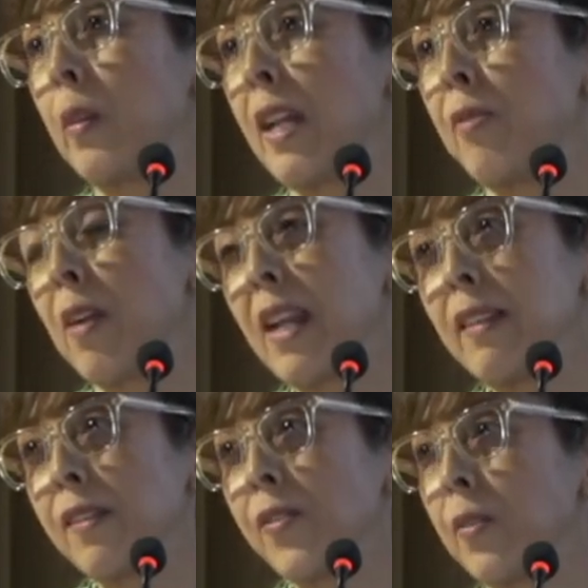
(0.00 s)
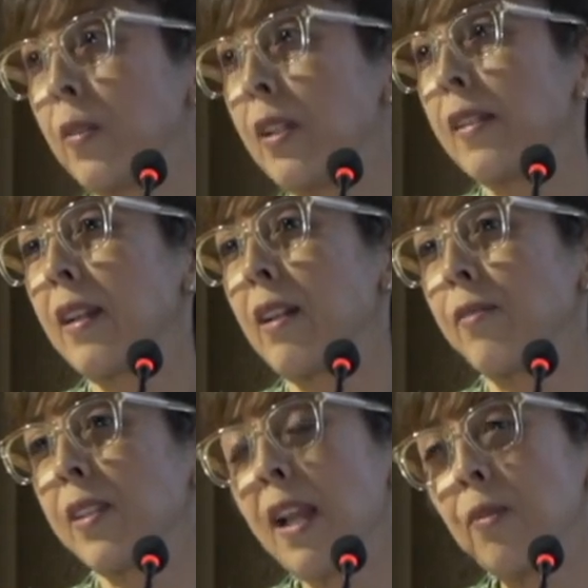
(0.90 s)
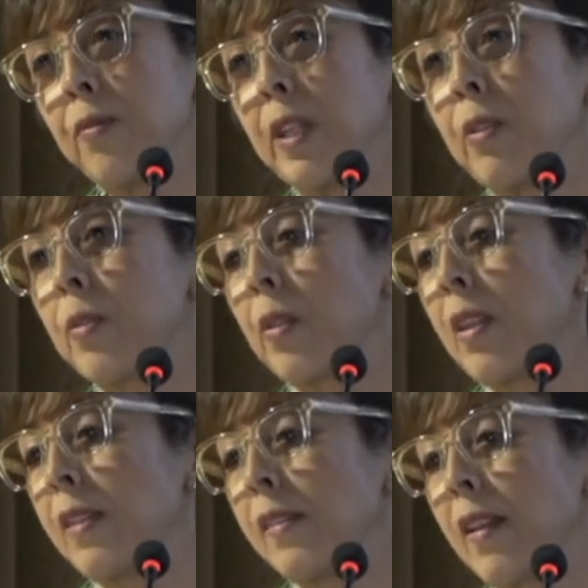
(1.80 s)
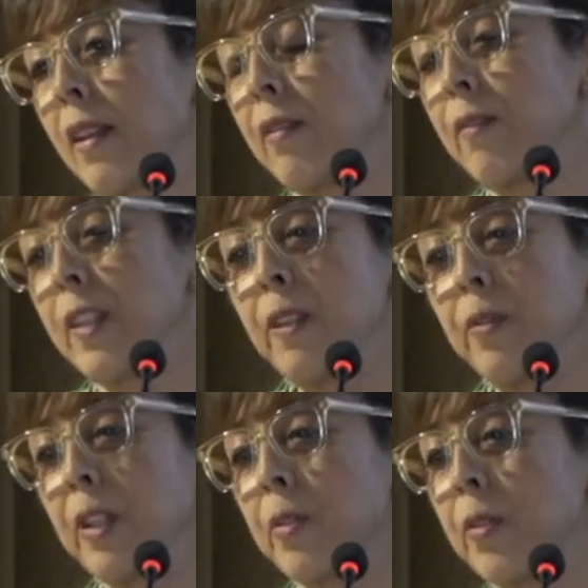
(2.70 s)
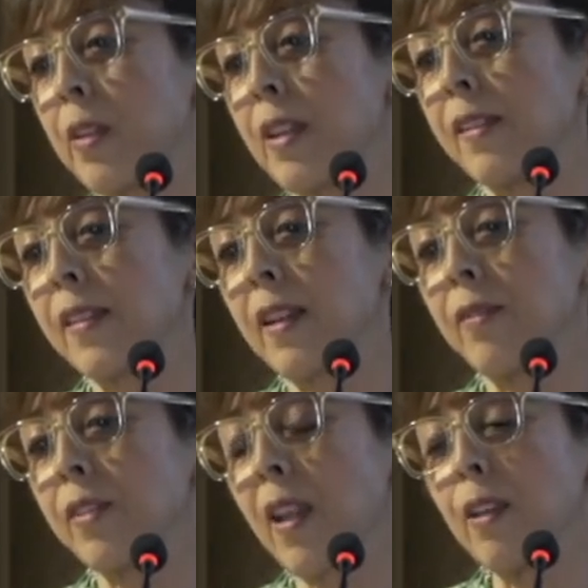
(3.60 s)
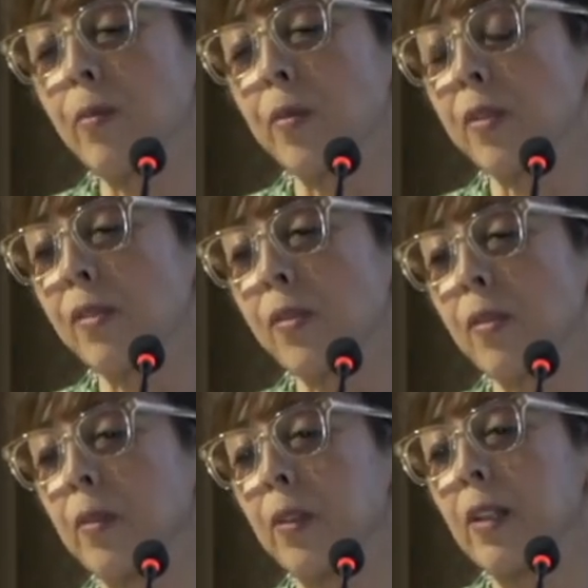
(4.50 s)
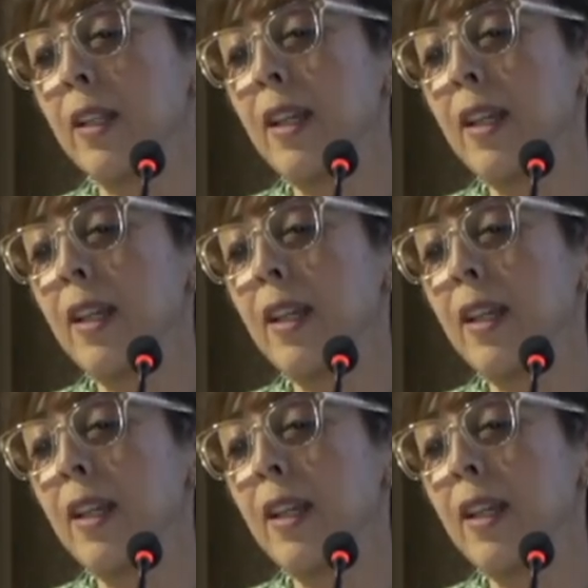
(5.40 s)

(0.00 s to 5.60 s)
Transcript: I write the stories. I have sound recordings. I have video recordings. I have sketchbooks and so on.